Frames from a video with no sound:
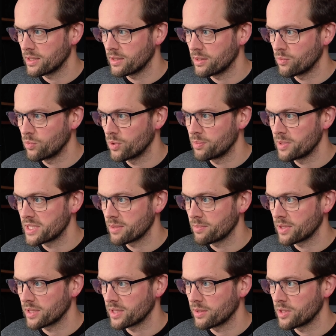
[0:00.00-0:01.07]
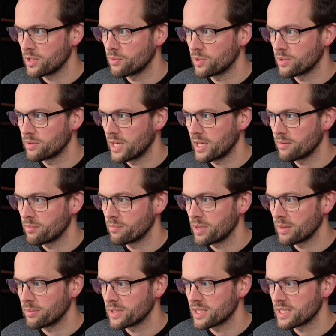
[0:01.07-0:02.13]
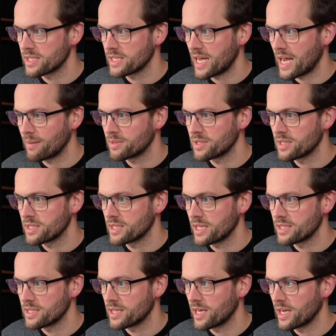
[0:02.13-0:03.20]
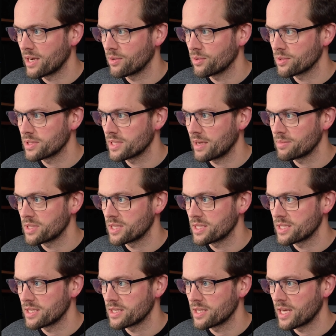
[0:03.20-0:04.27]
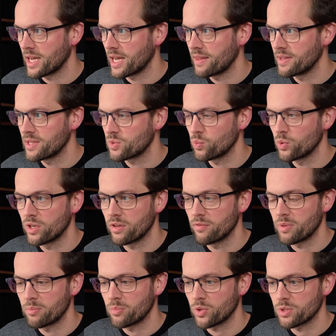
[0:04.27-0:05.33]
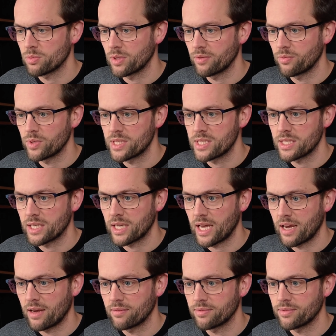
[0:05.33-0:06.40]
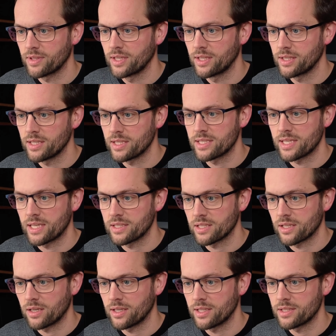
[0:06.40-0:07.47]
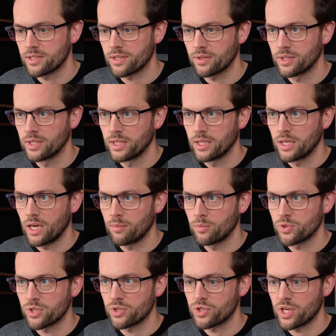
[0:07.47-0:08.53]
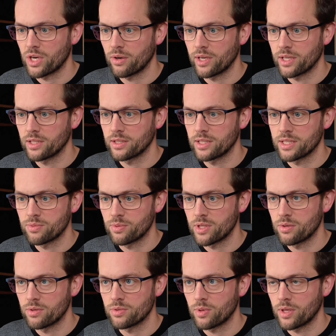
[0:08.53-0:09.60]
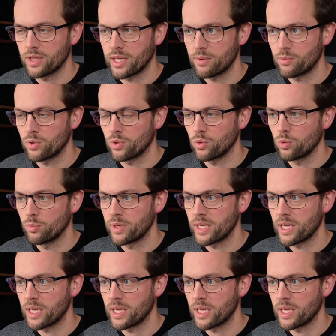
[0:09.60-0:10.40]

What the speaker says: would be something that you would then be able to snap to the center there or snap to the center there. And this wouldn't have been possible if we didn't have this center guide. So I'm also sharing this with you as well. They will all be